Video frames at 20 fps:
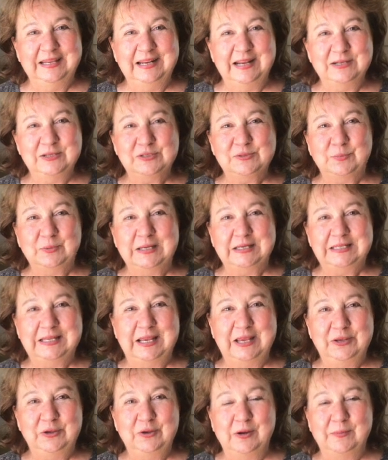I just want
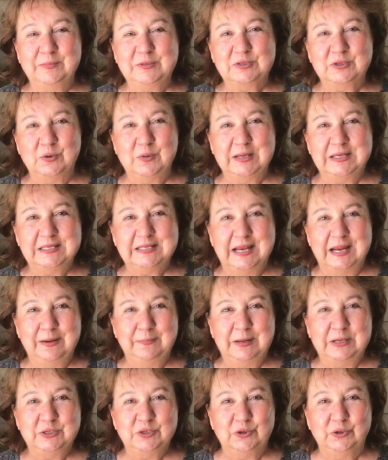to tell you I'm so
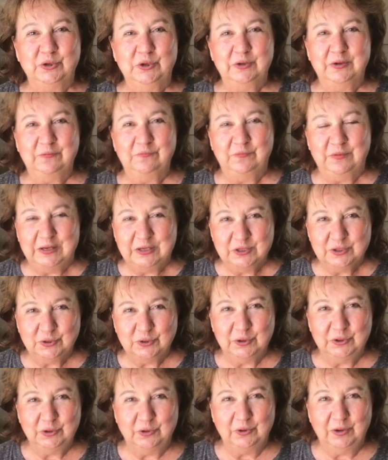excited about your new
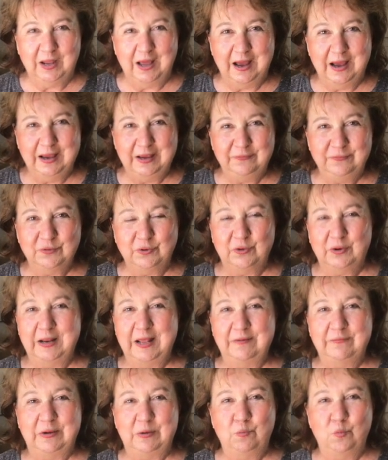adventure in your life. You're
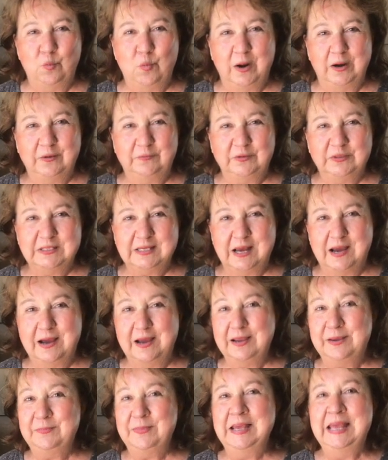going to have a wonderful
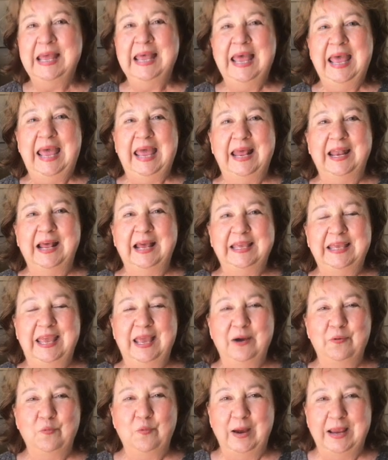time, and I
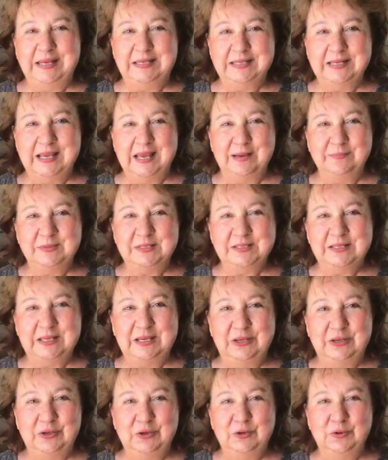can't wait to come
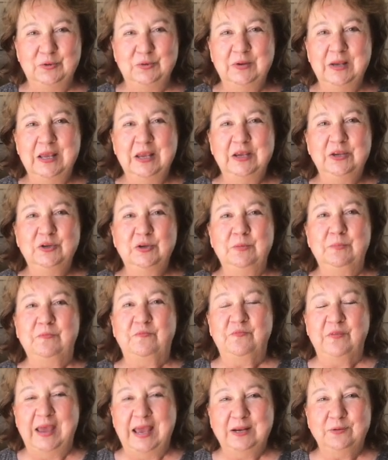see you. In
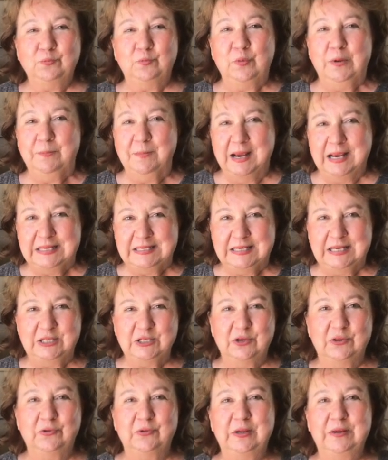fact, we might see
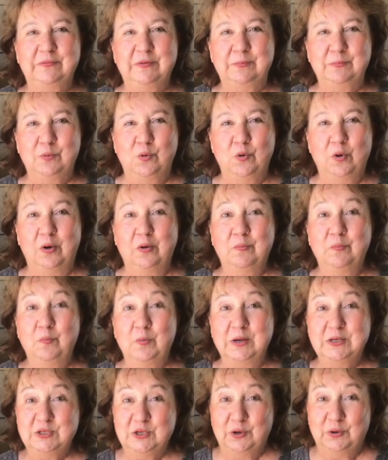each other even more
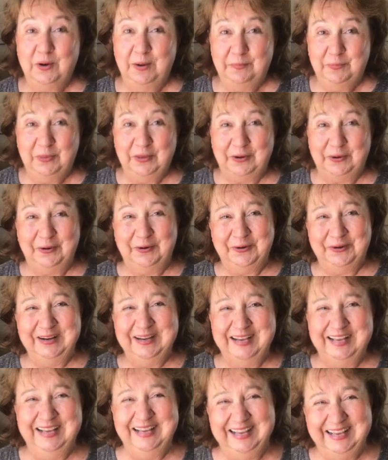once you're up there.
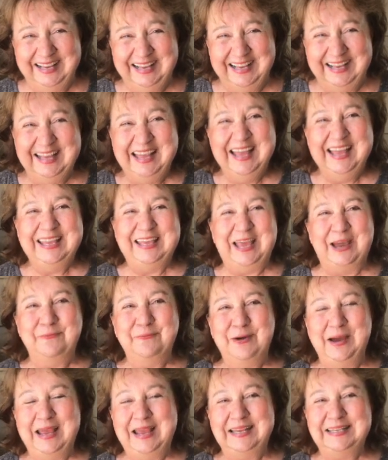
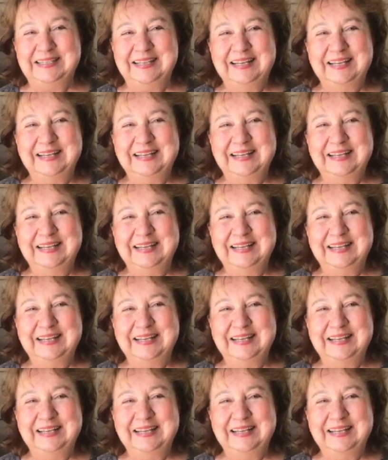Can't wait.